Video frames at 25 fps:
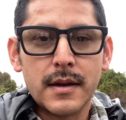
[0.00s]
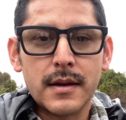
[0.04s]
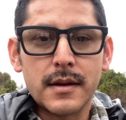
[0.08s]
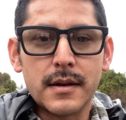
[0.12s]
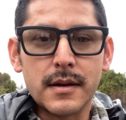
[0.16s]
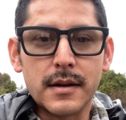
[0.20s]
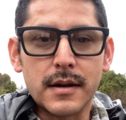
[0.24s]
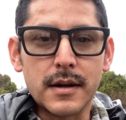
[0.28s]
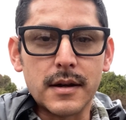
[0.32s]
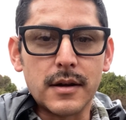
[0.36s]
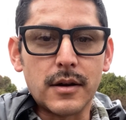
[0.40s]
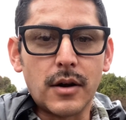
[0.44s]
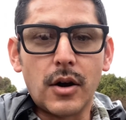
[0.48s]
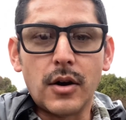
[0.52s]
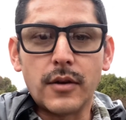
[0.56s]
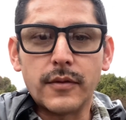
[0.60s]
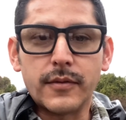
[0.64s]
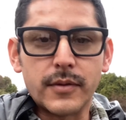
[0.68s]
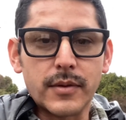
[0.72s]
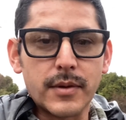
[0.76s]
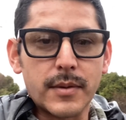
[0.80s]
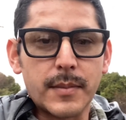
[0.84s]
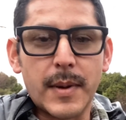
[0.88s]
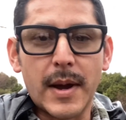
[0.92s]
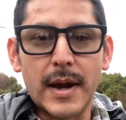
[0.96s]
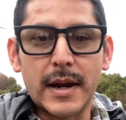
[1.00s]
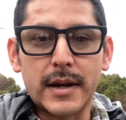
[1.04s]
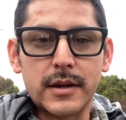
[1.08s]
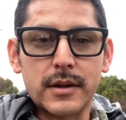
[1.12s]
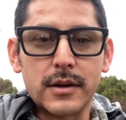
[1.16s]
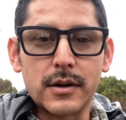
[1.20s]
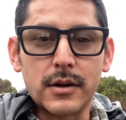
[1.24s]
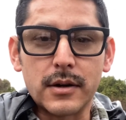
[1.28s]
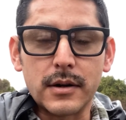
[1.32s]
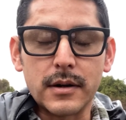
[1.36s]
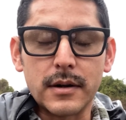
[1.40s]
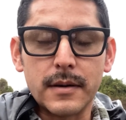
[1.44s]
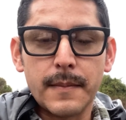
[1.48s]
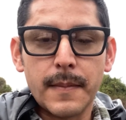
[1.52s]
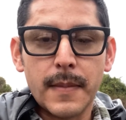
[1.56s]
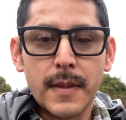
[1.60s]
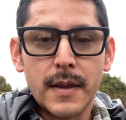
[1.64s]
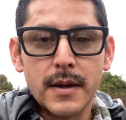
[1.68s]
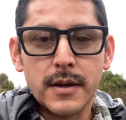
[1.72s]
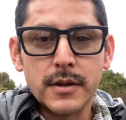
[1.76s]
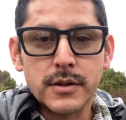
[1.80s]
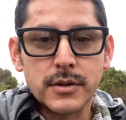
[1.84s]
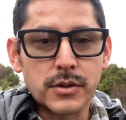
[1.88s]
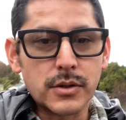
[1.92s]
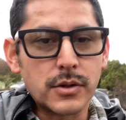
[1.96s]
all from the backyard.
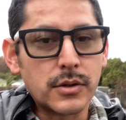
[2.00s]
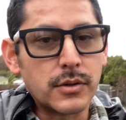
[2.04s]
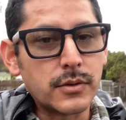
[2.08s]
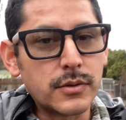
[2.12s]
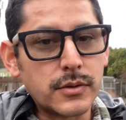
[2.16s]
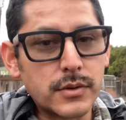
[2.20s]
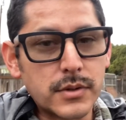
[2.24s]
So